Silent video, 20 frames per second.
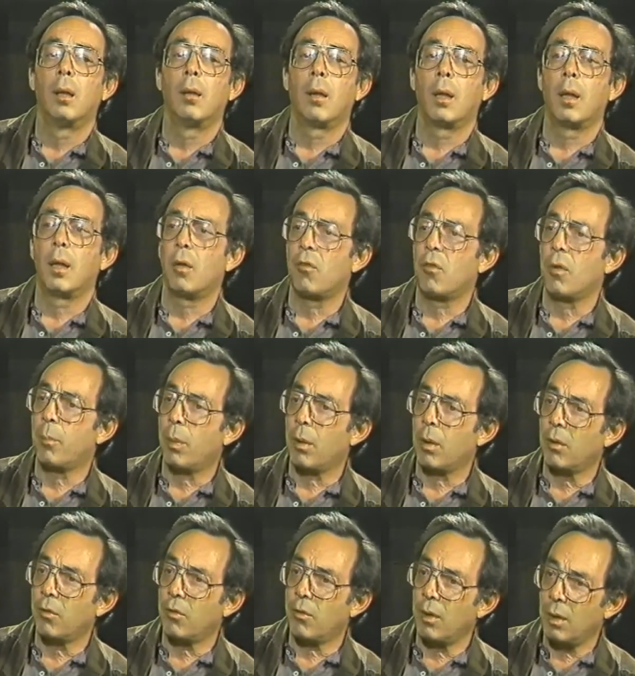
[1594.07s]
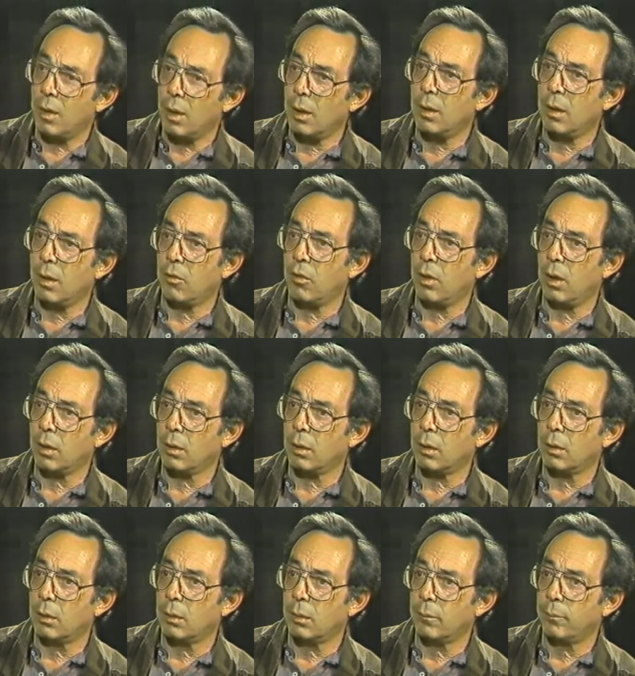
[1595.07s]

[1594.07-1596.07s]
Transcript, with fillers: They are supposed to dig the shelter,